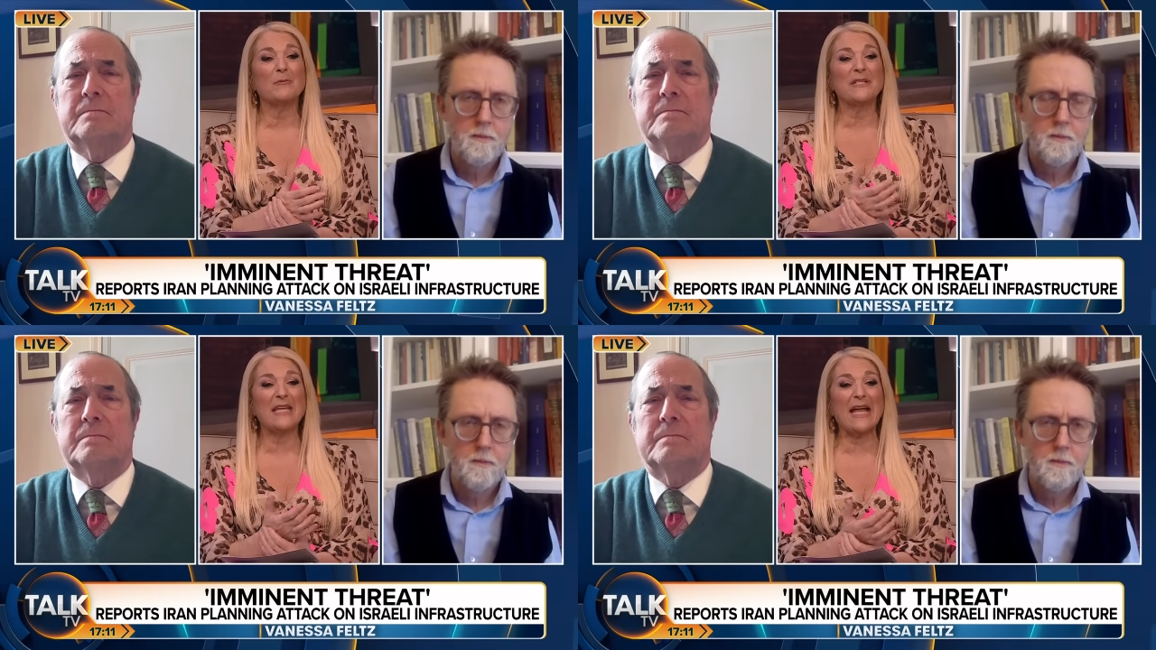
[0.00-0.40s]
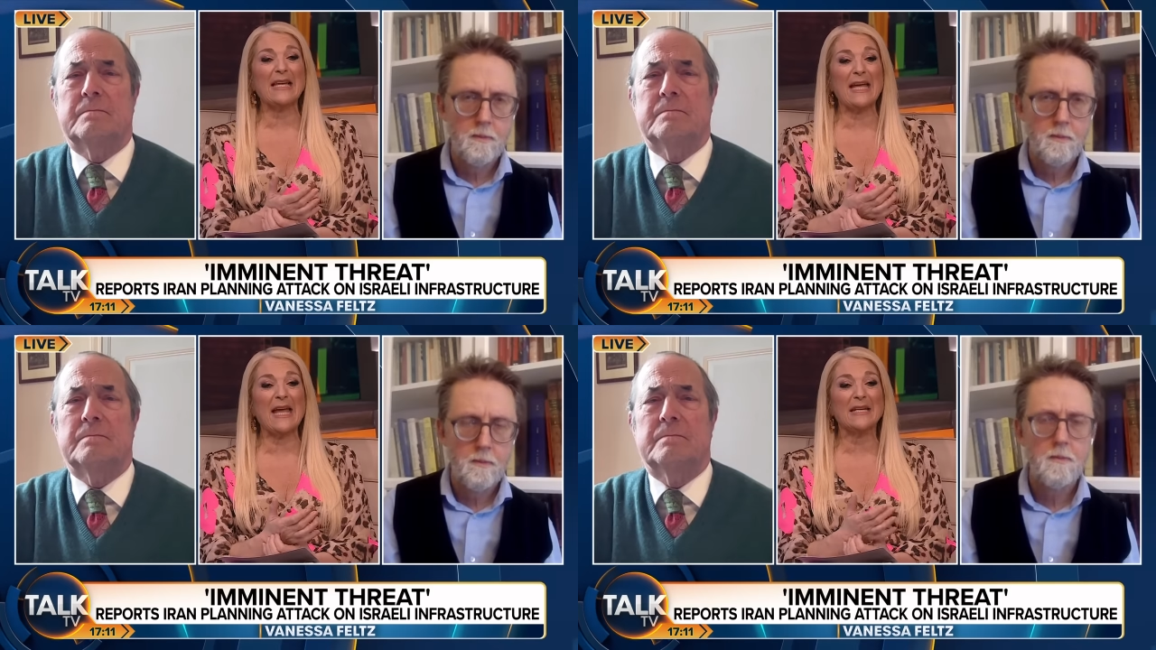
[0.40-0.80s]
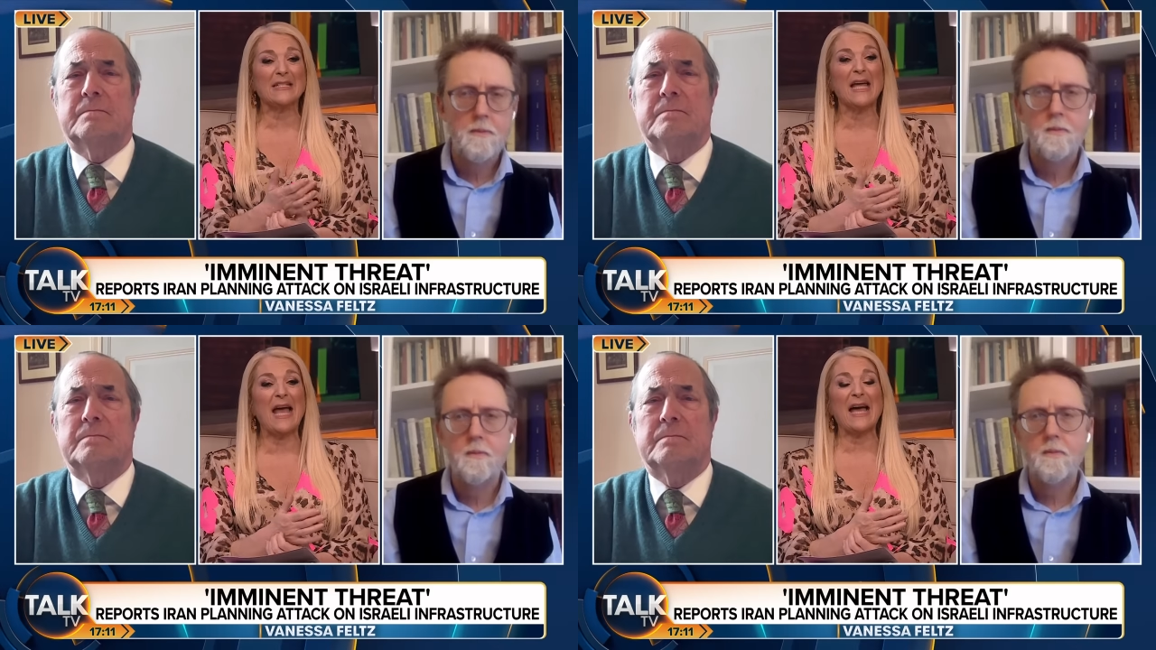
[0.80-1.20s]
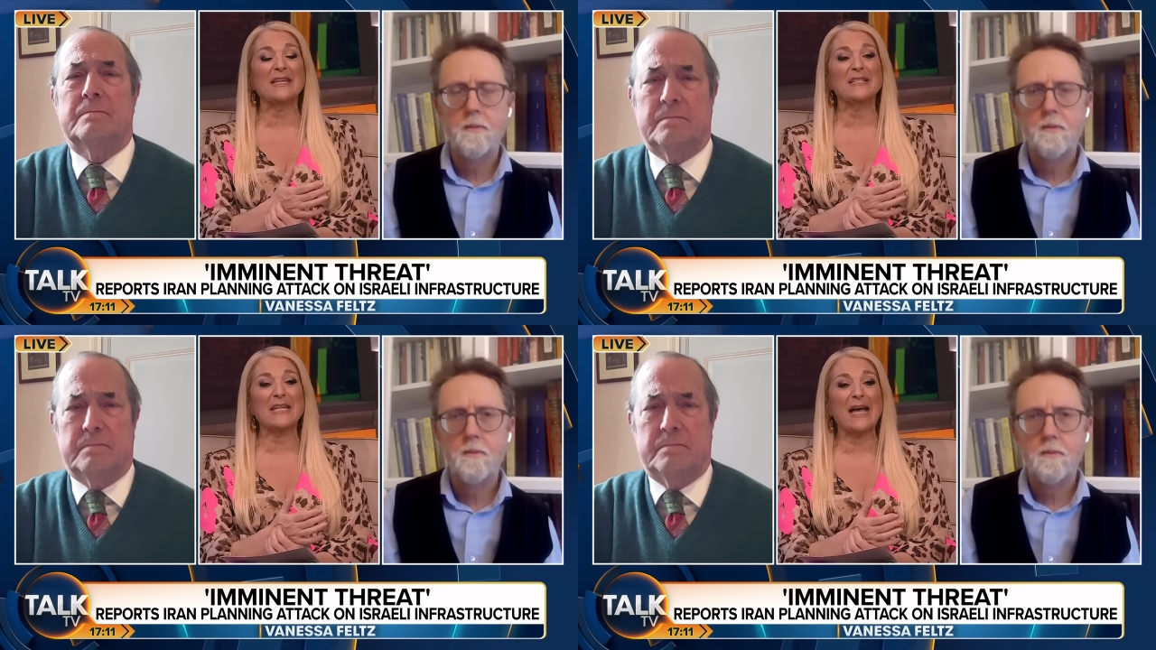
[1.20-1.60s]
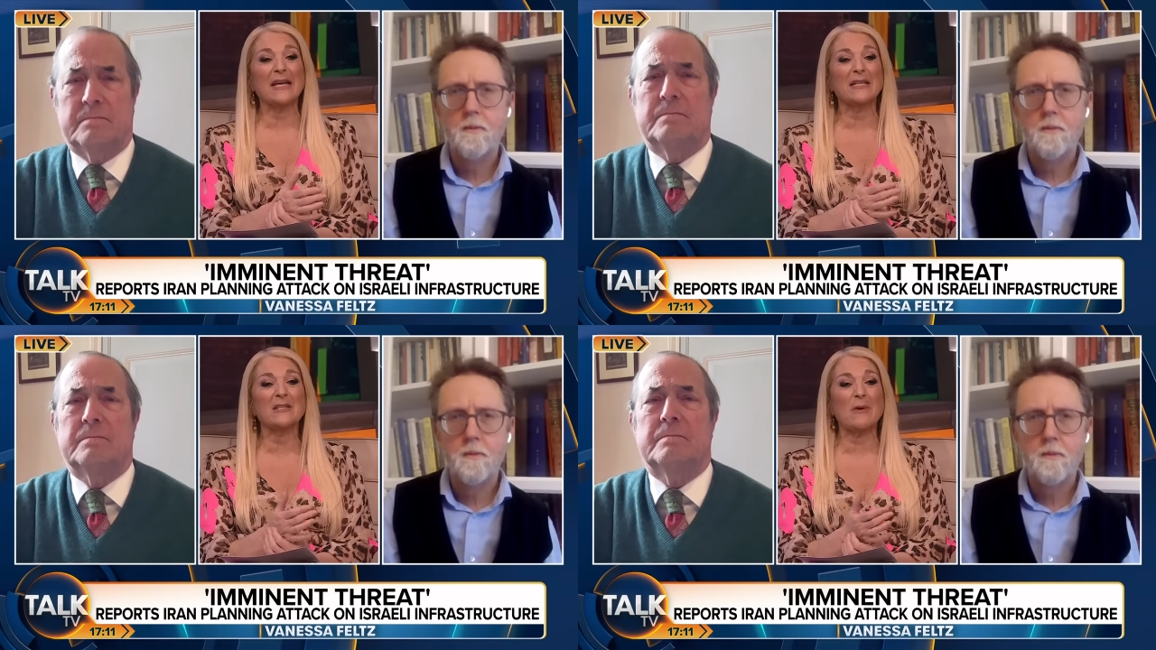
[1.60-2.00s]
Speaker 1: retaliate and attack
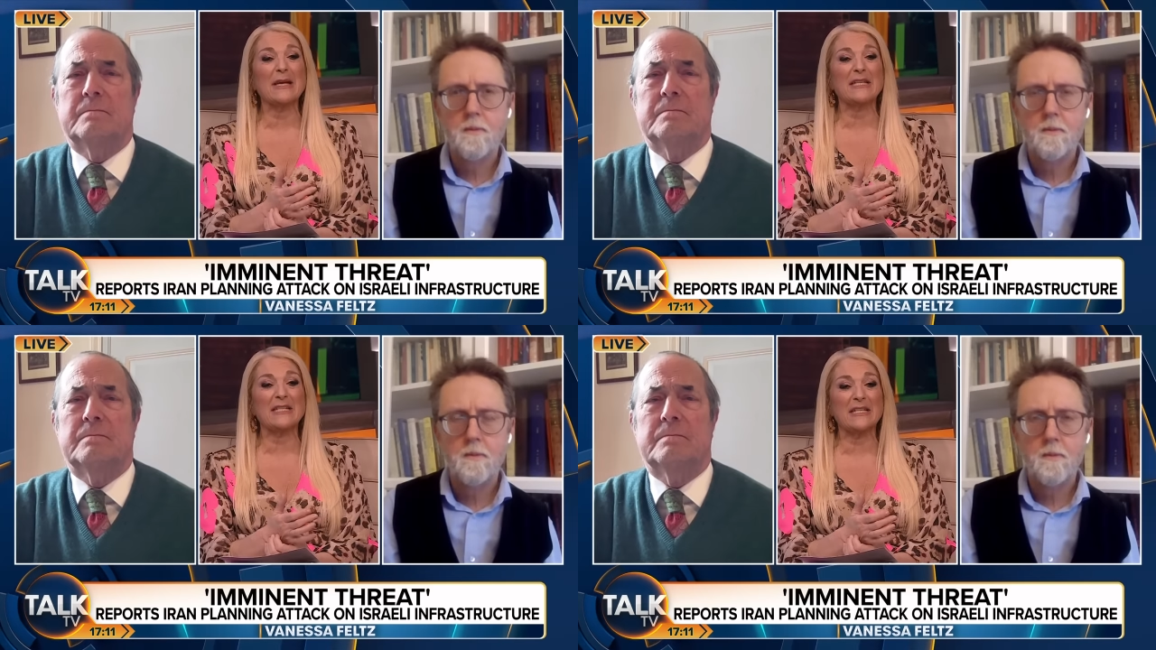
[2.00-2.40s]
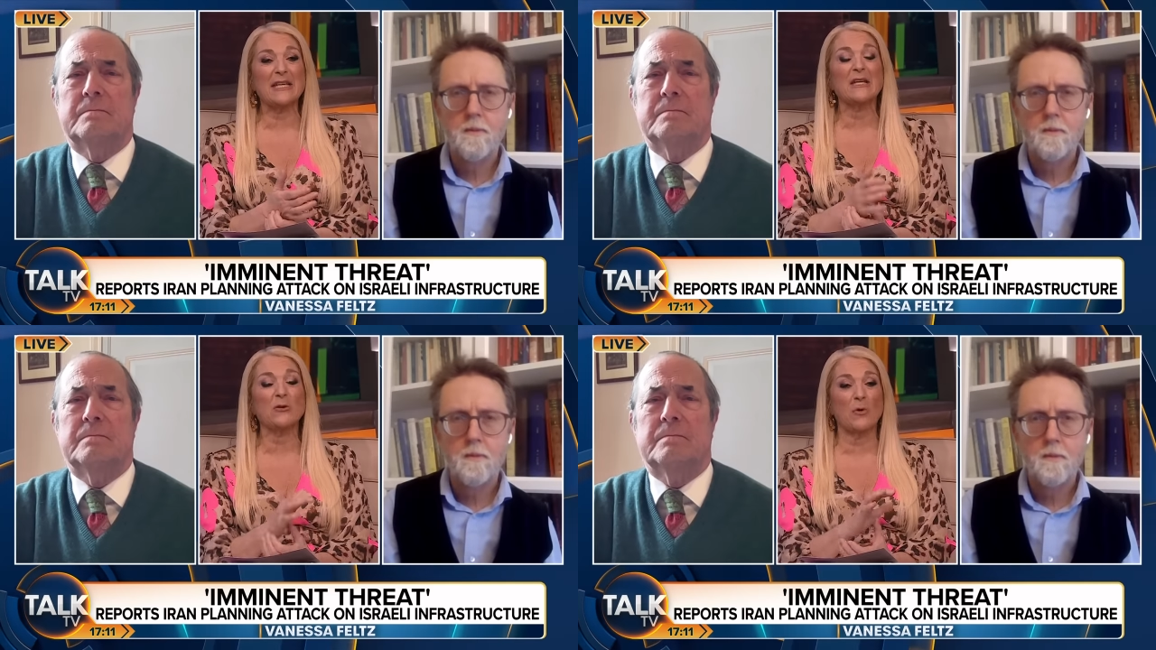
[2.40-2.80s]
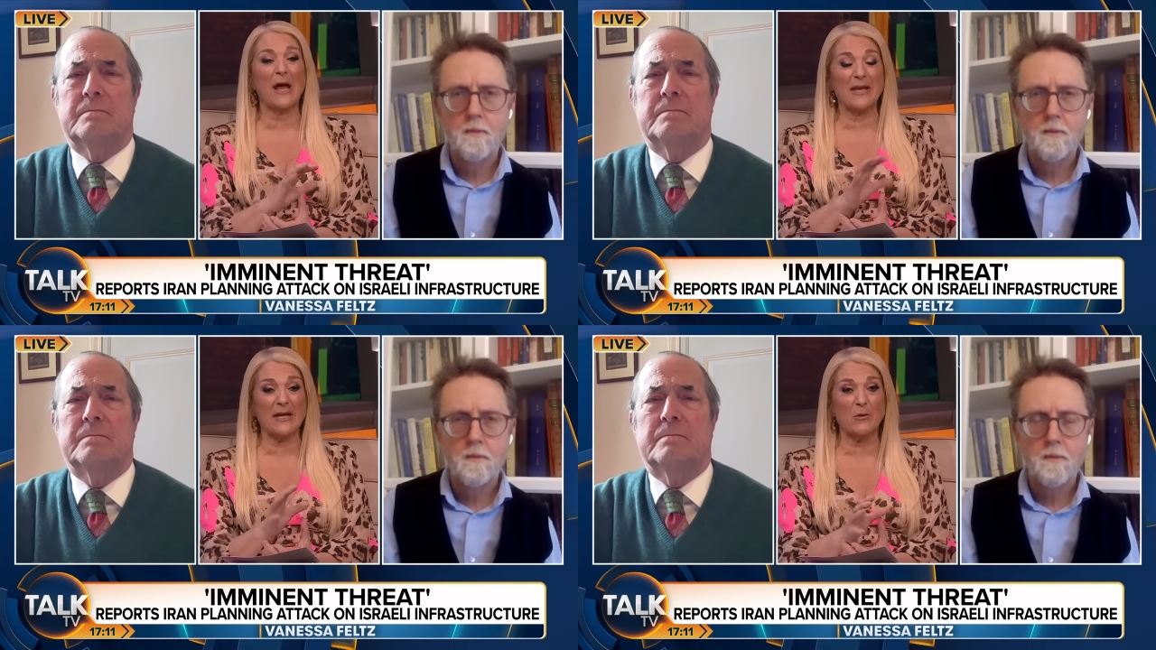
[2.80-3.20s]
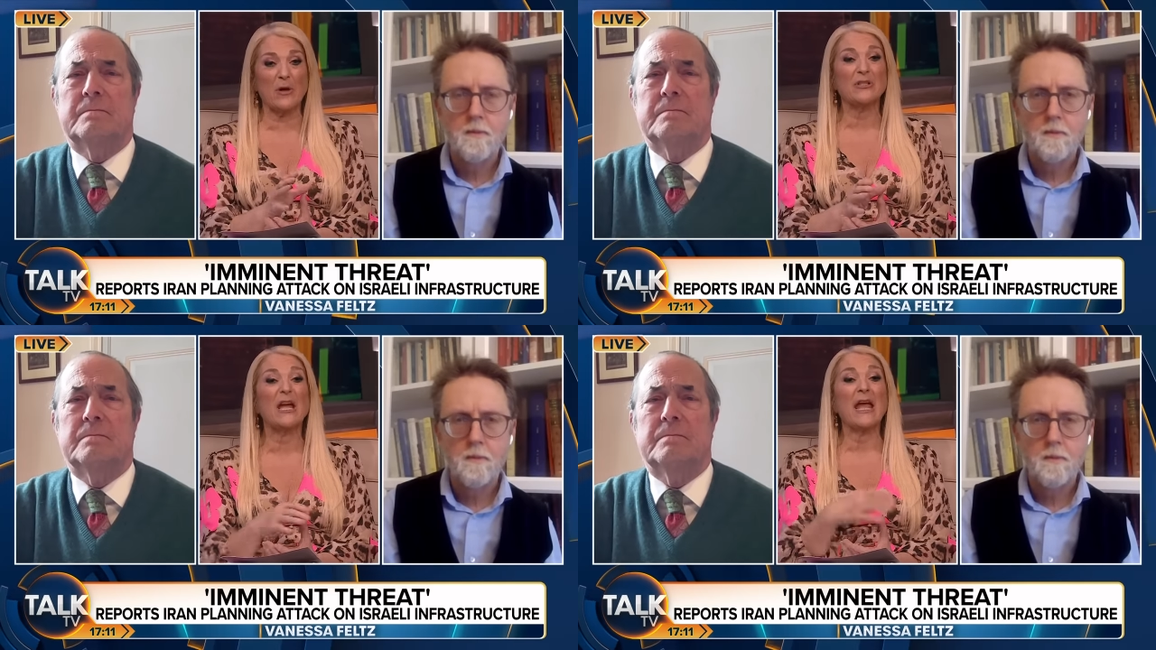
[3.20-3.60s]
an Israeli city, and I quote,